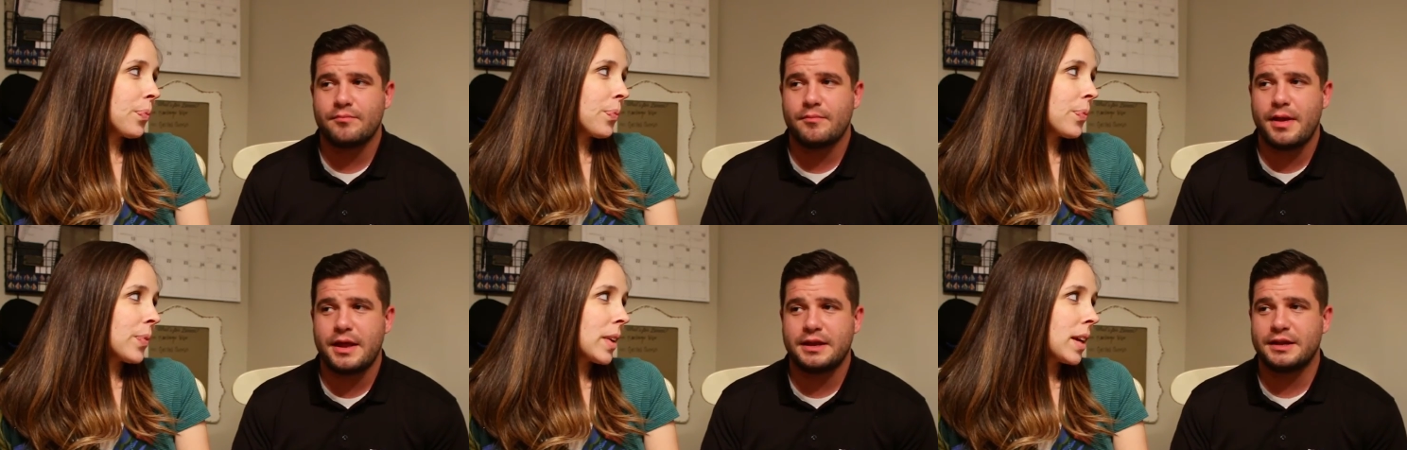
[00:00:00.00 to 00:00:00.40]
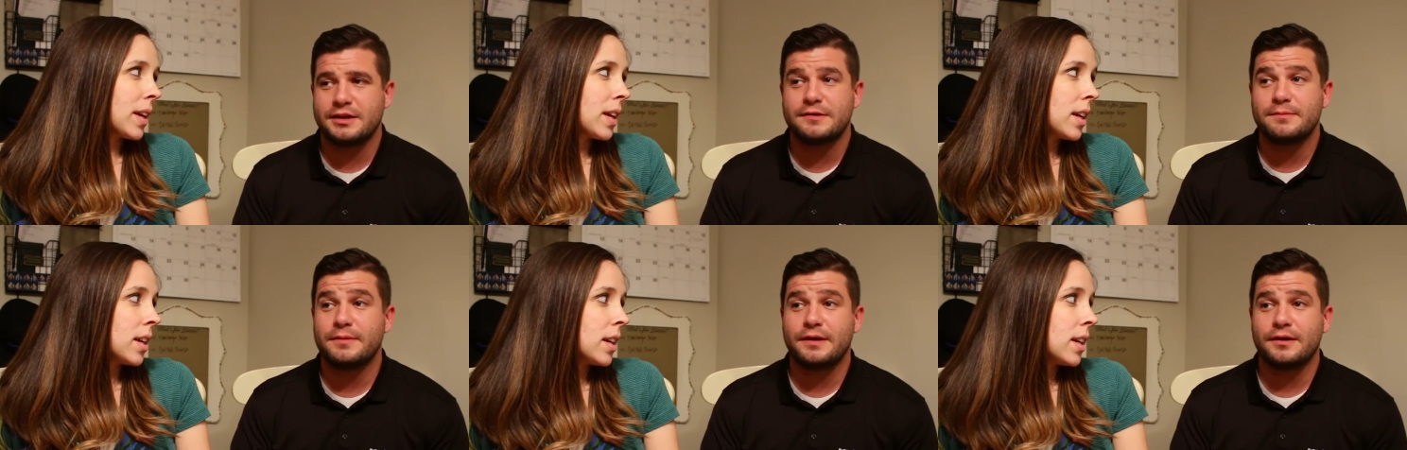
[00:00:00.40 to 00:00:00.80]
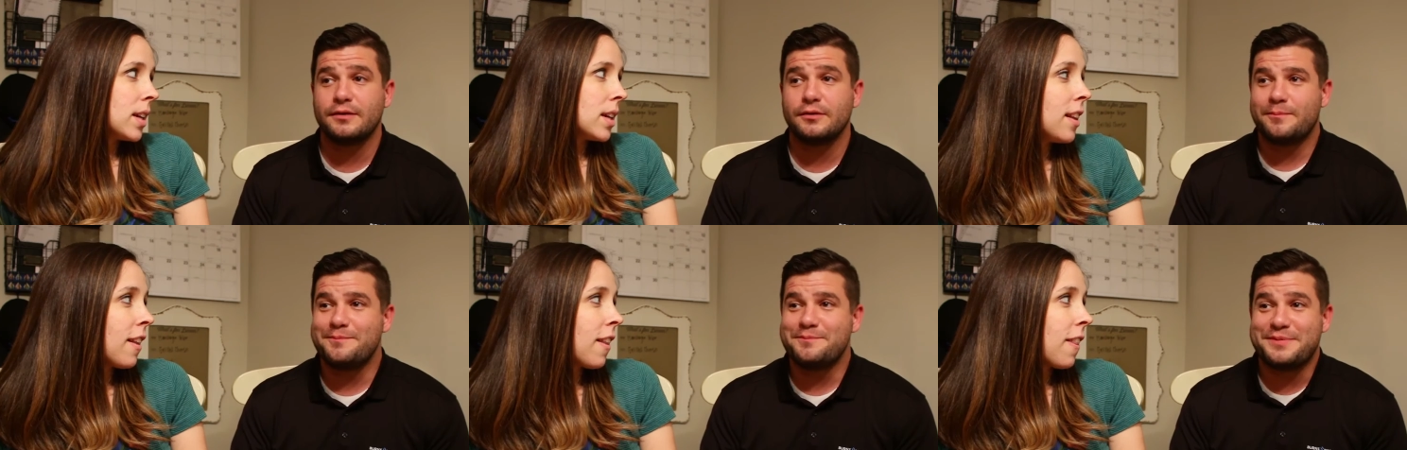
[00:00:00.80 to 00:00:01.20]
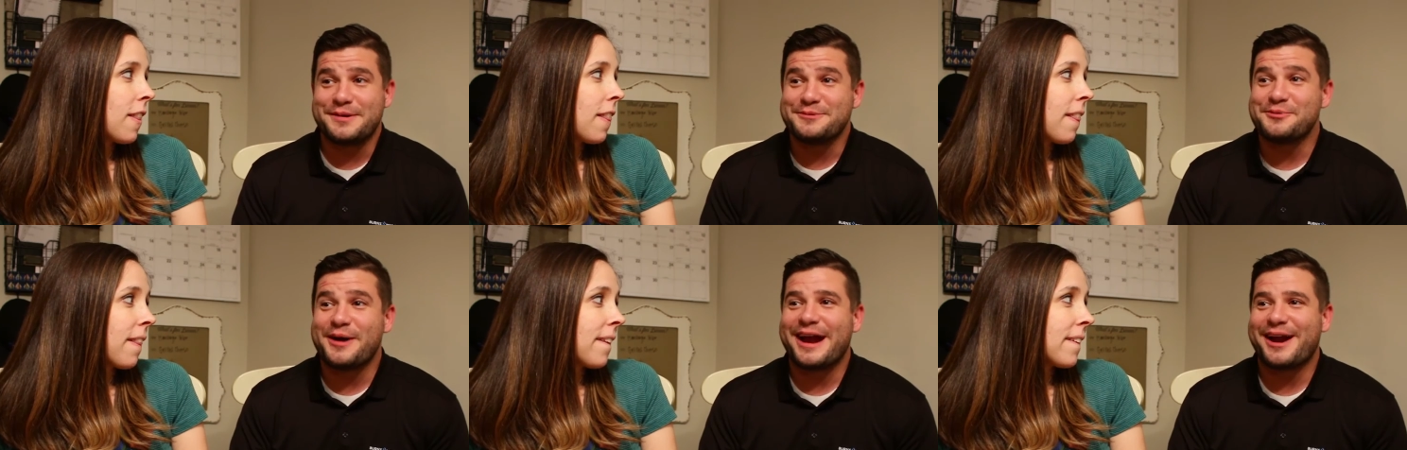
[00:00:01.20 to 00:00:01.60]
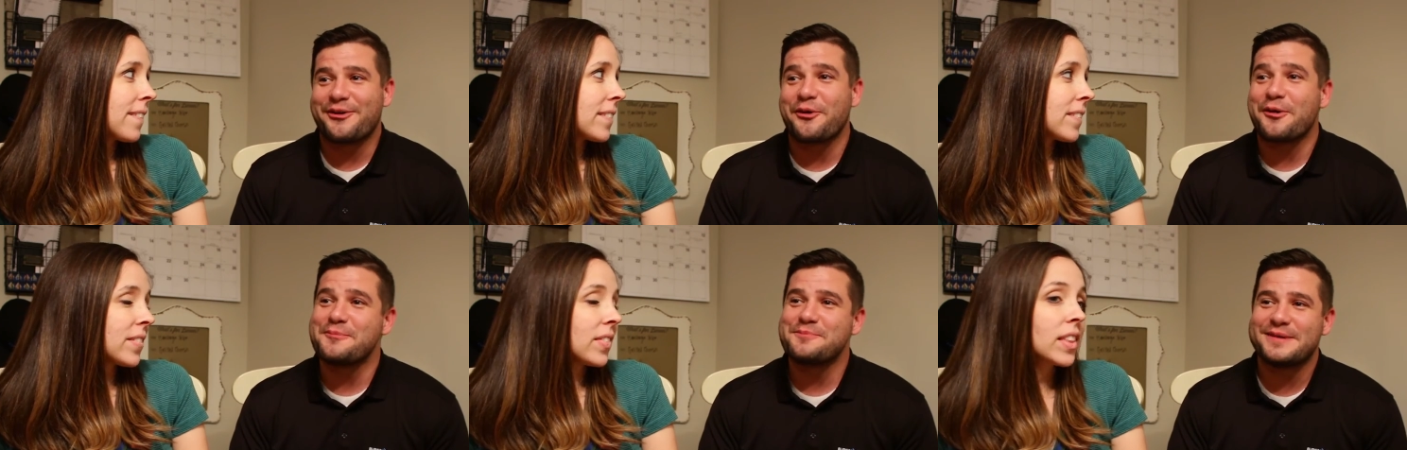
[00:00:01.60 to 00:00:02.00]
Speaker 1: men need to be beware
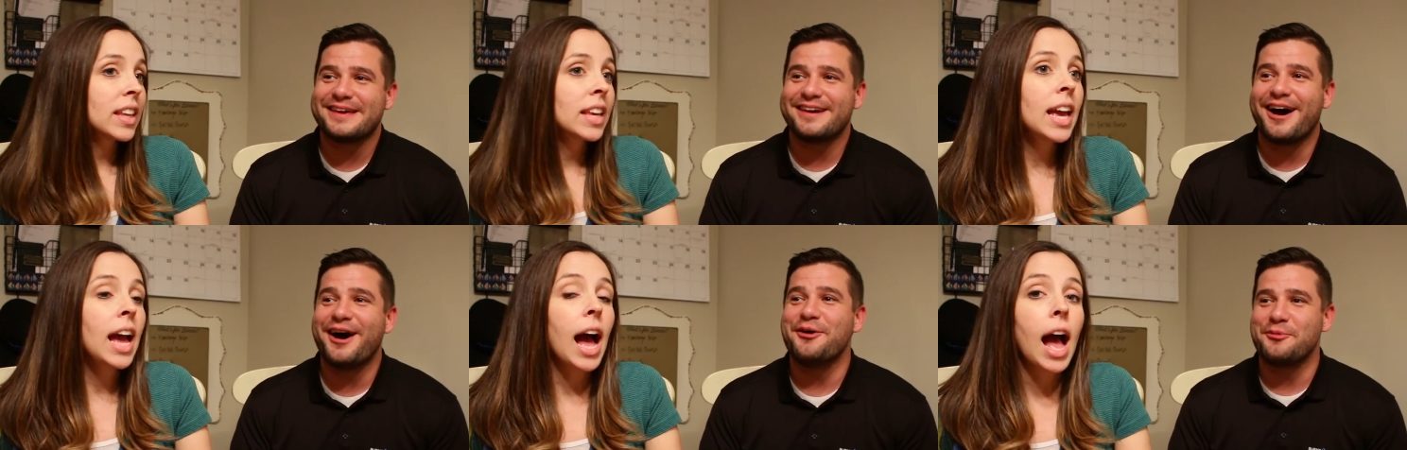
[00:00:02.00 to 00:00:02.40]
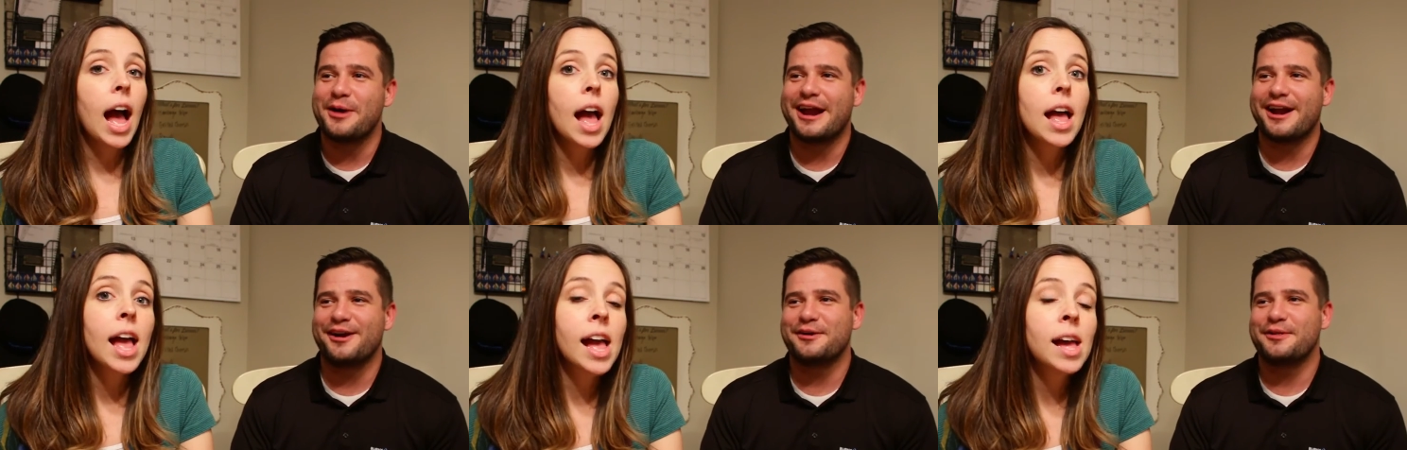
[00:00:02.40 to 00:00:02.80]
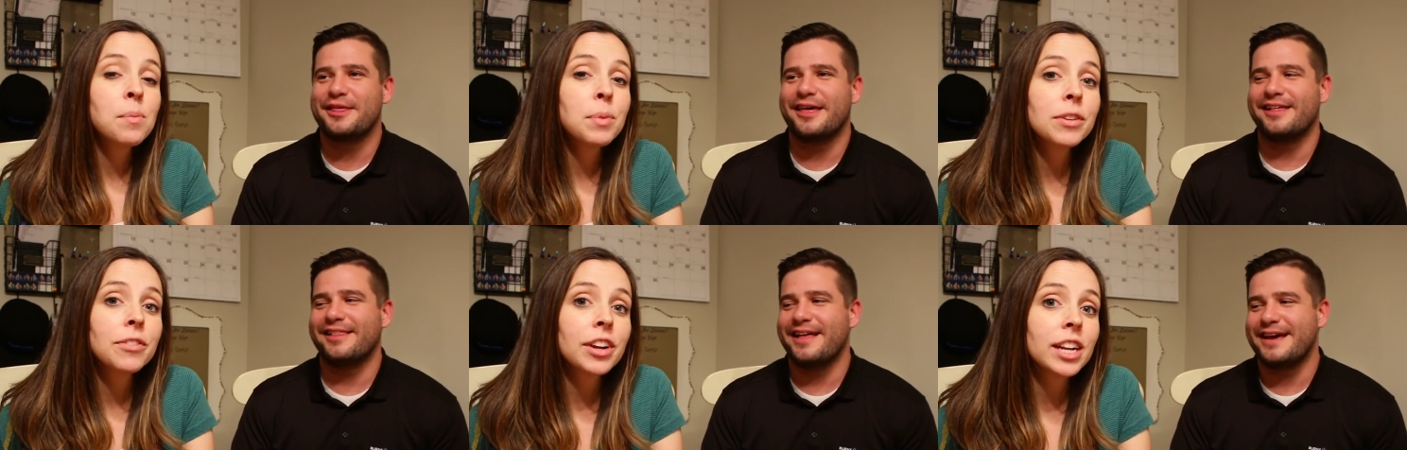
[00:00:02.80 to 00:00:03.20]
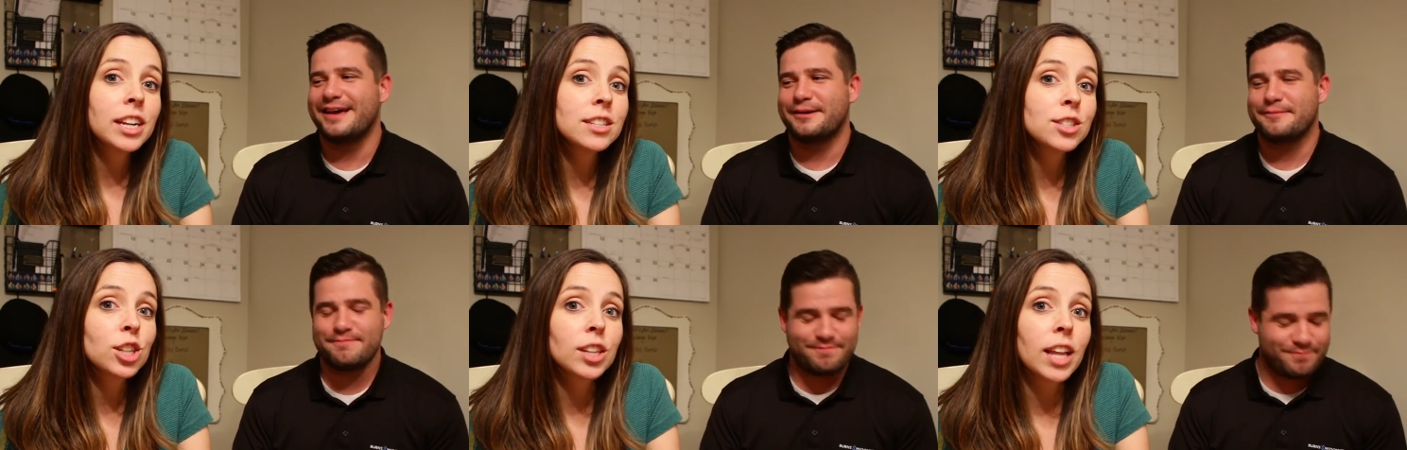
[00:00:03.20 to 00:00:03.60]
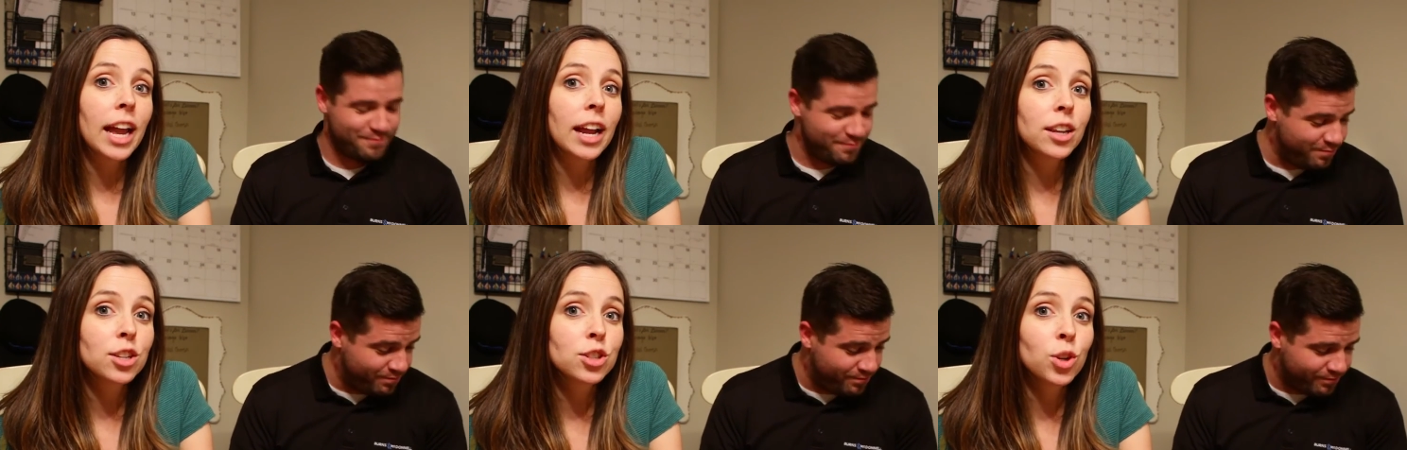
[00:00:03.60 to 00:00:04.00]
or be yeah, aware and
Speaker 2: be very like, concerned.
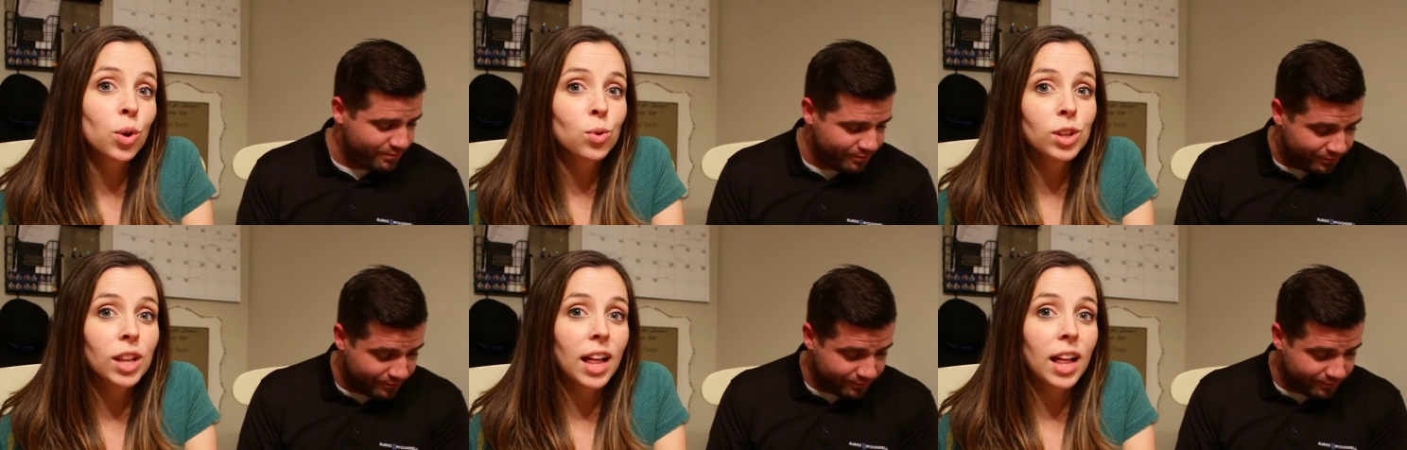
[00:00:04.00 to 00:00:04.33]
Like, don't